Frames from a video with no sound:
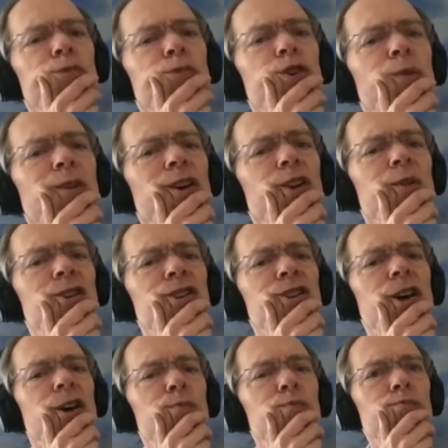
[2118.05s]
look around you and
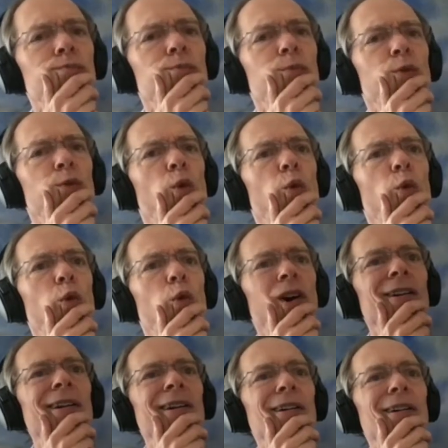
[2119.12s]
say hmm
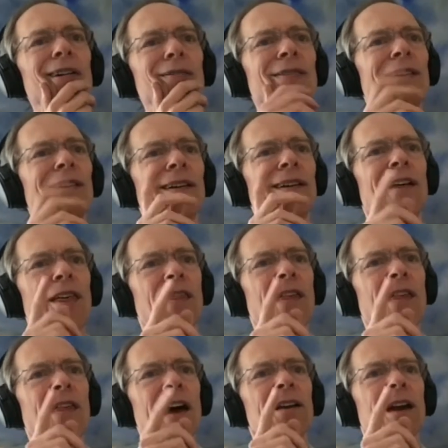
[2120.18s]
what if
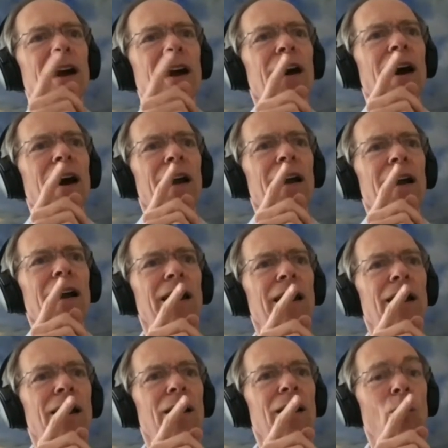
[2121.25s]
that guy
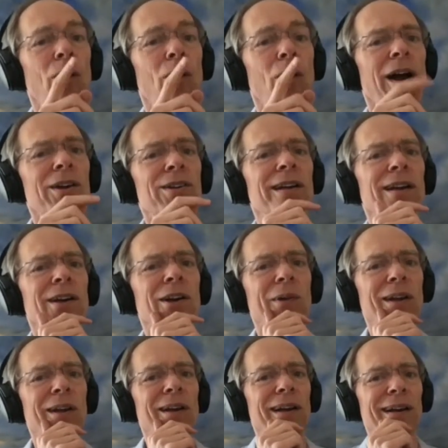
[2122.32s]
were actually a
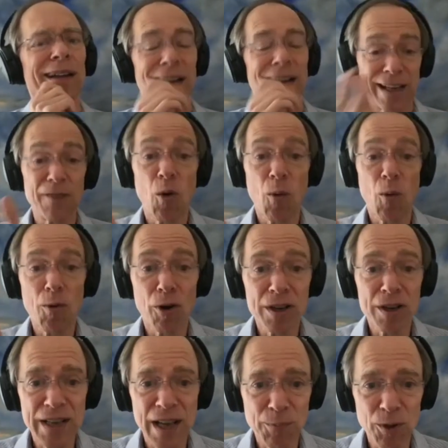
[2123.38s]
gorilla can i give you one more
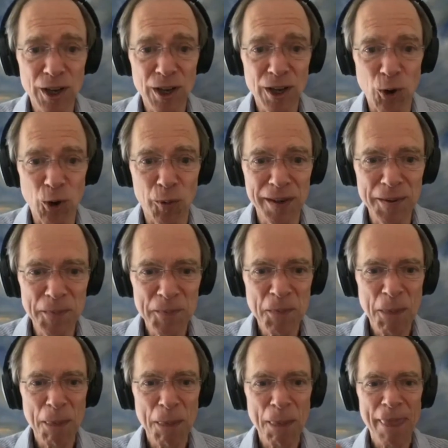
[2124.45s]
example a short one
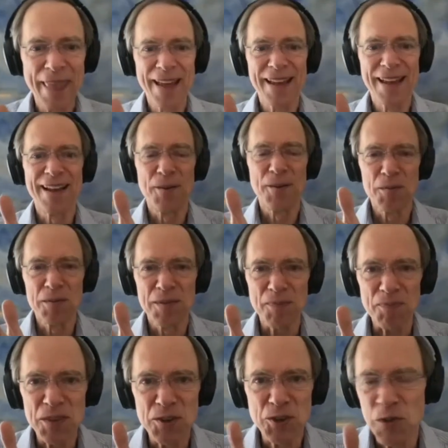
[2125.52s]

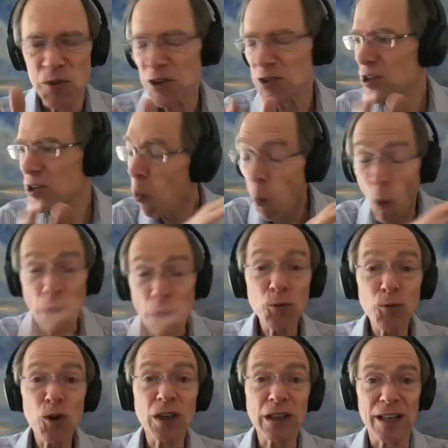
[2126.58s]
so there's this
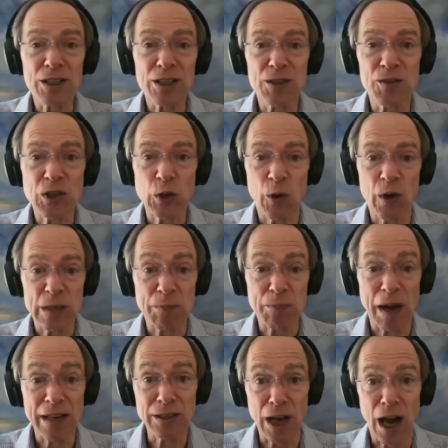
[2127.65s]
wonderful collection of stories
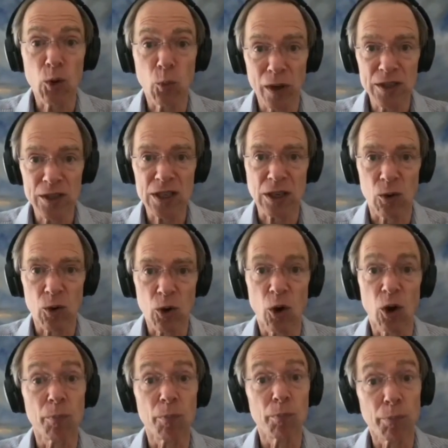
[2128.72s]
by Don Winslow
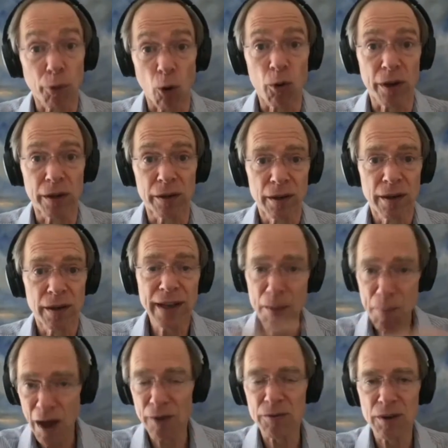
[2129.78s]
called Broken. It
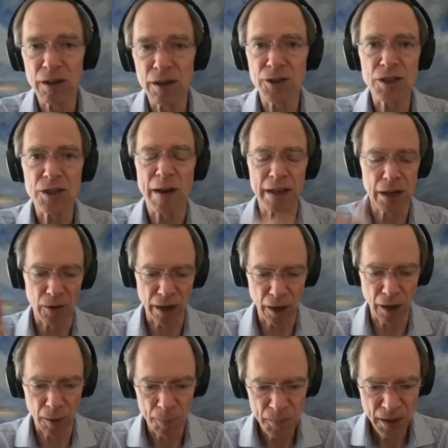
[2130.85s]
came out just about a year
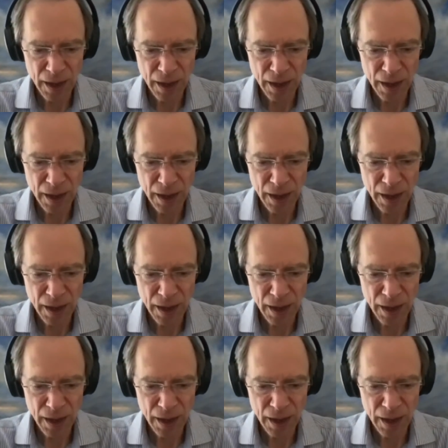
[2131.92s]
ago,